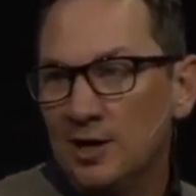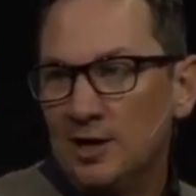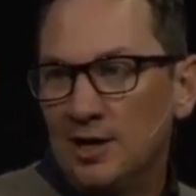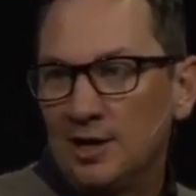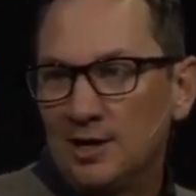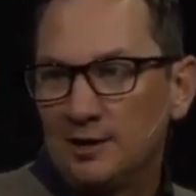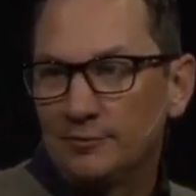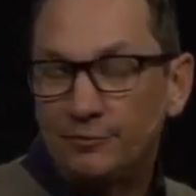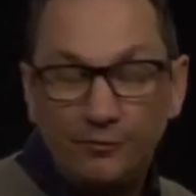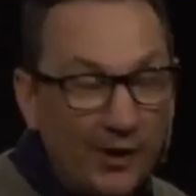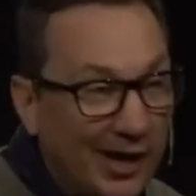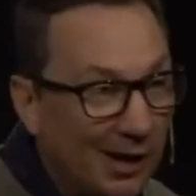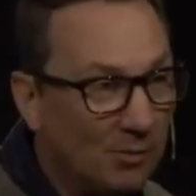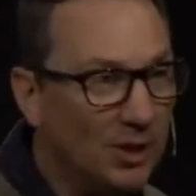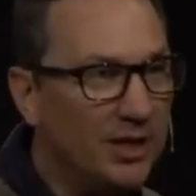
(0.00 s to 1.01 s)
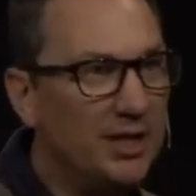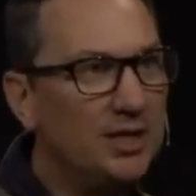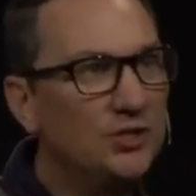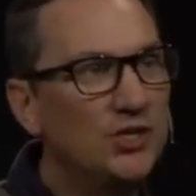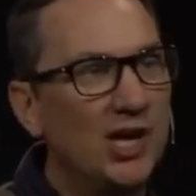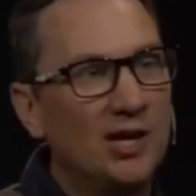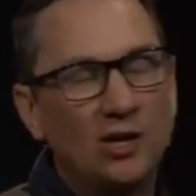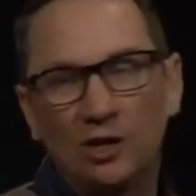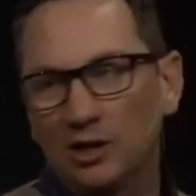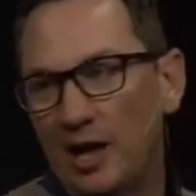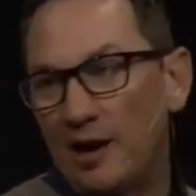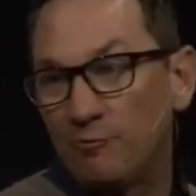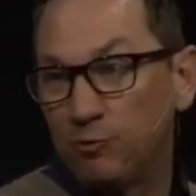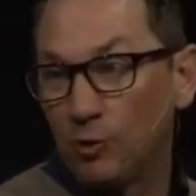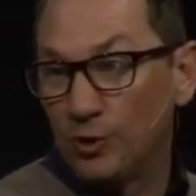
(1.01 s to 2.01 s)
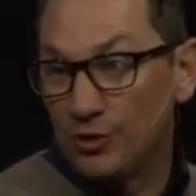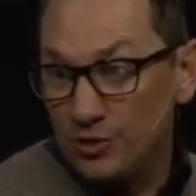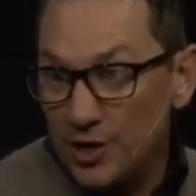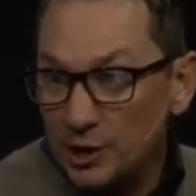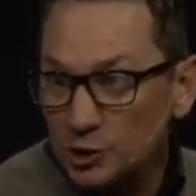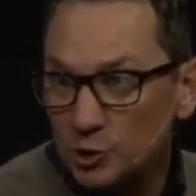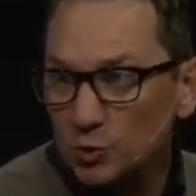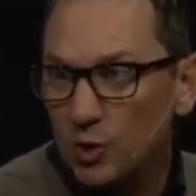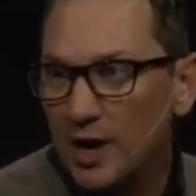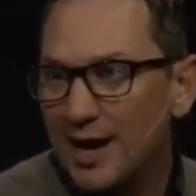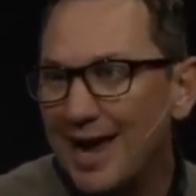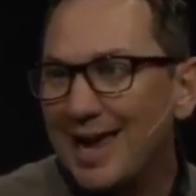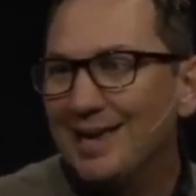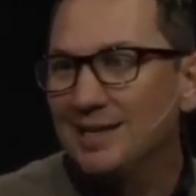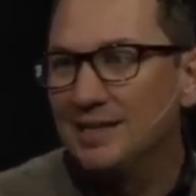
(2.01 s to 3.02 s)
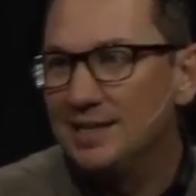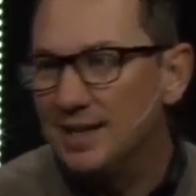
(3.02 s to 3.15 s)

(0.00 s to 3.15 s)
uh, families and our life were this way, and